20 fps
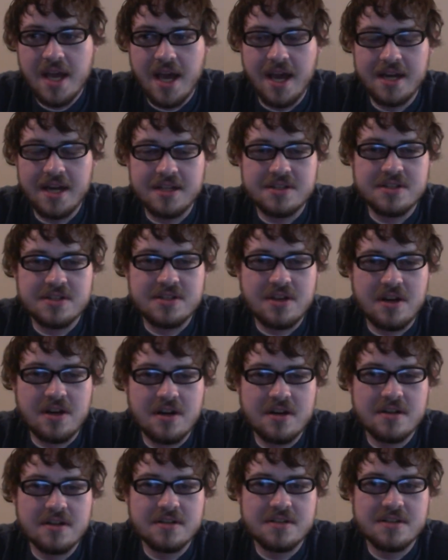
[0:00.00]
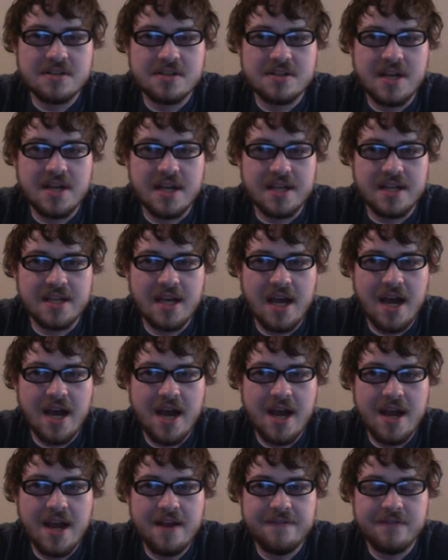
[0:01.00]
And it stars that
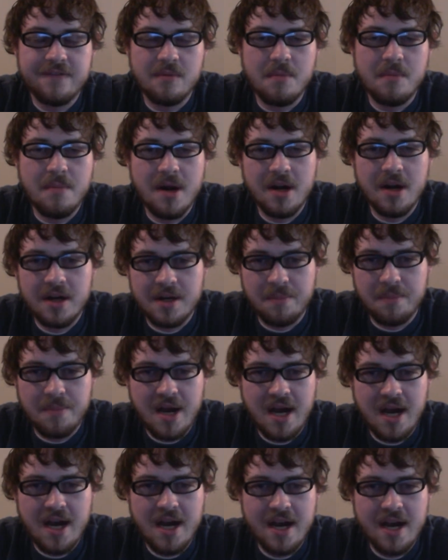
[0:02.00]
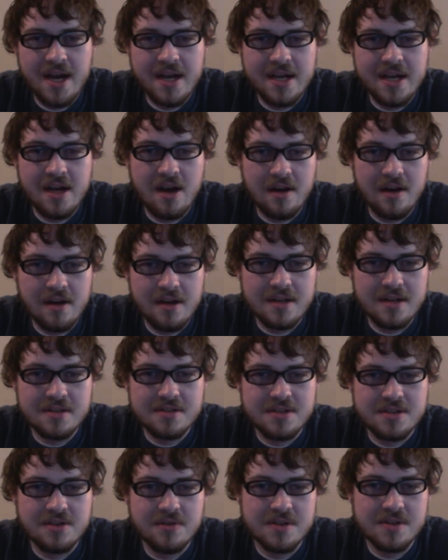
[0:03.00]
guy from American Pie,
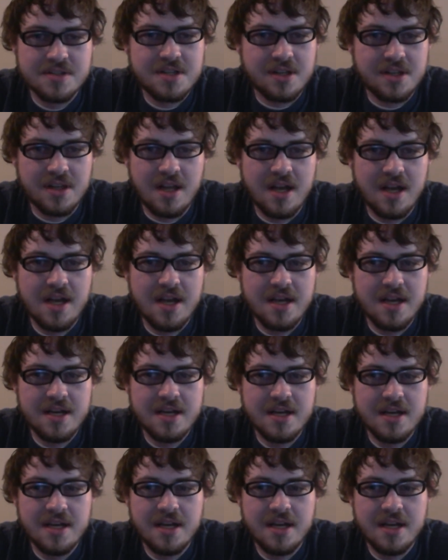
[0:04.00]
Oz, Chris Klein.